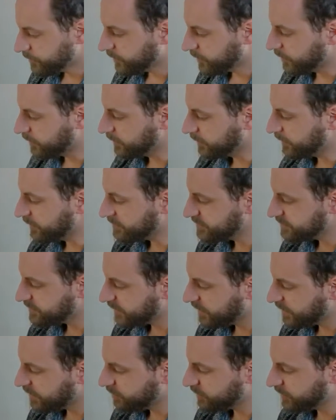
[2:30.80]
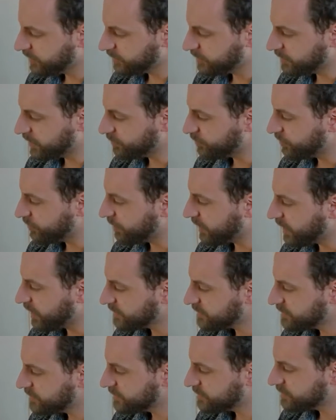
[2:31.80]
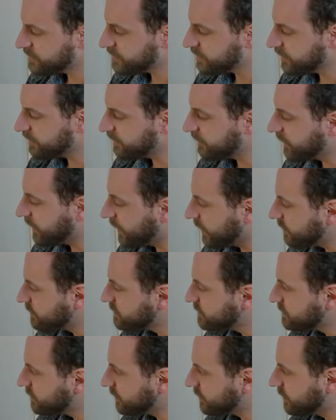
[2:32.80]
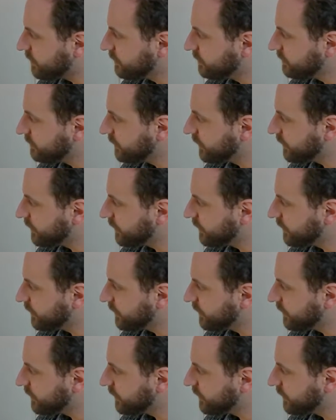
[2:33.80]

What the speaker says: On the inside, we have a couple boxes and the Einstar,